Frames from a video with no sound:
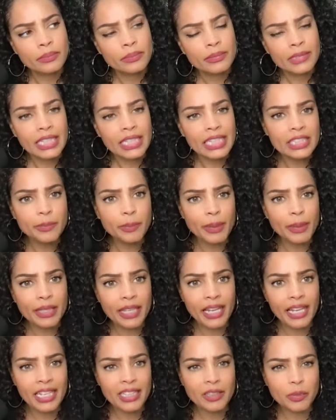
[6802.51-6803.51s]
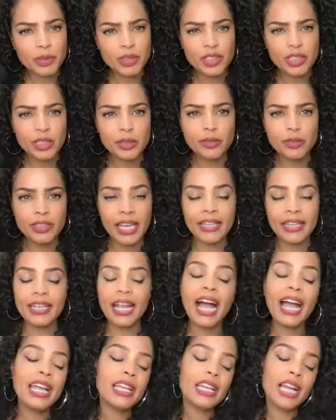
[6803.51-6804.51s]
is because when she said,
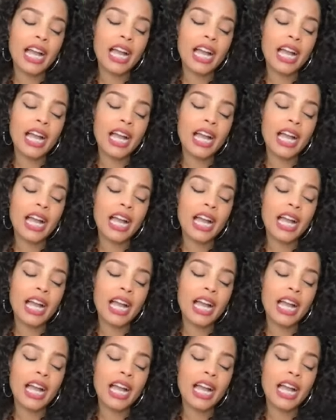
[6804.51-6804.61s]
I